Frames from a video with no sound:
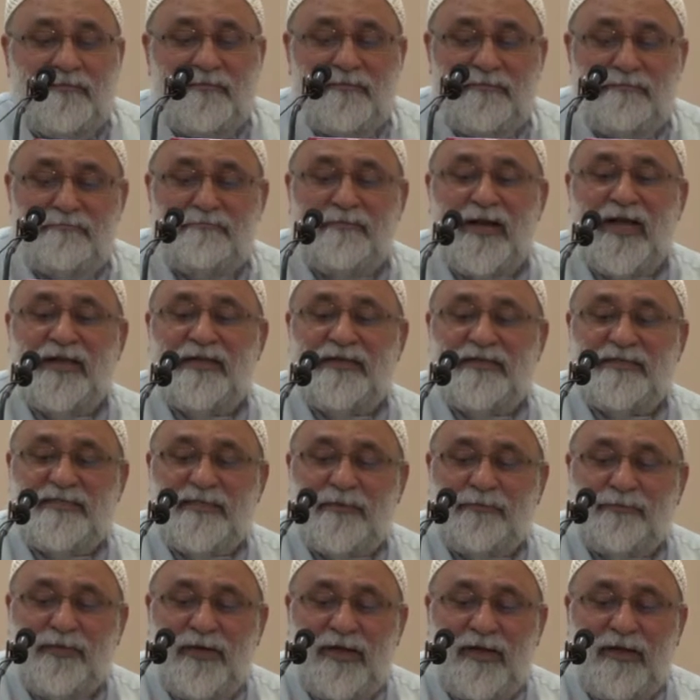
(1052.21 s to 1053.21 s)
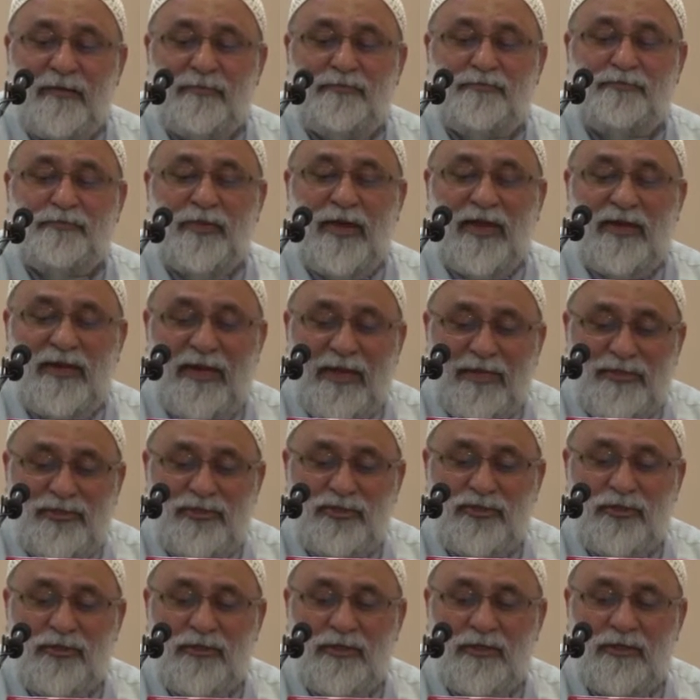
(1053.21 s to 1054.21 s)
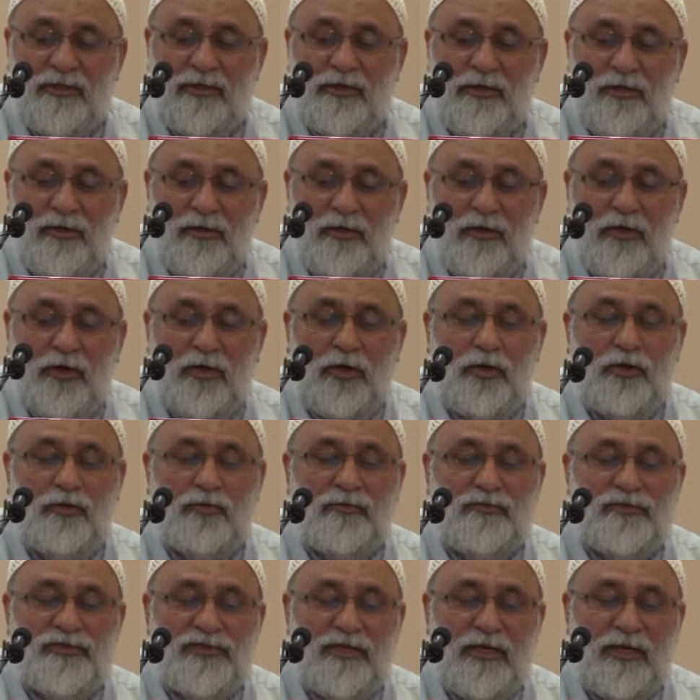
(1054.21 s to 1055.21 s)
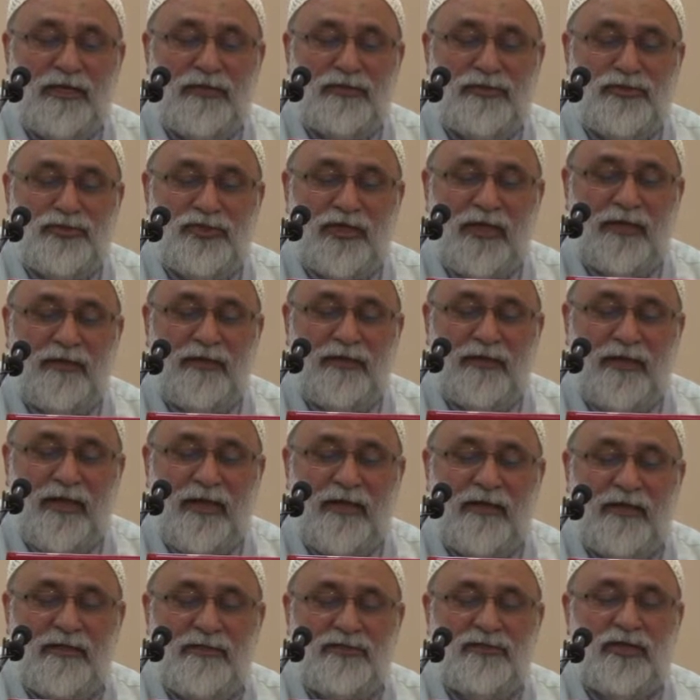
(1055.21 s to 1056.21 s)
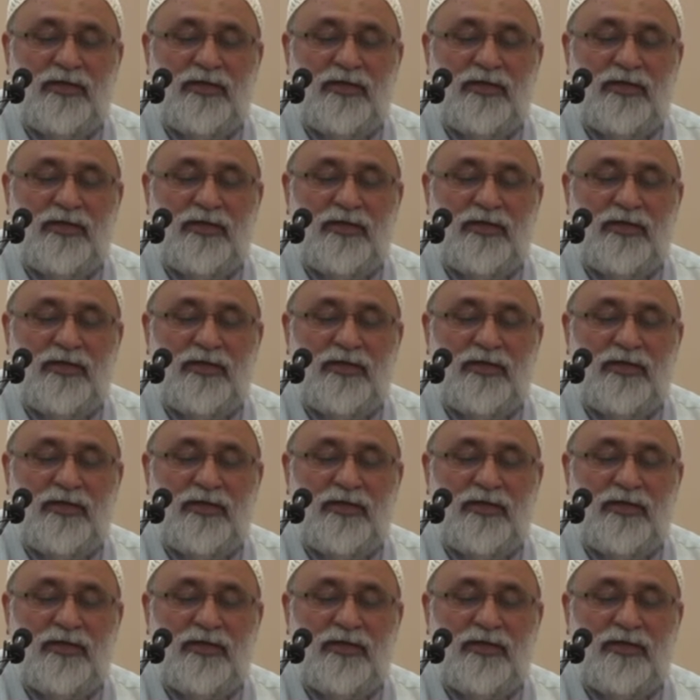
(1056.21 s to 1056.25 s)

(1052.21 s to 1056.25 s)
multiple palatial homes in Jannah,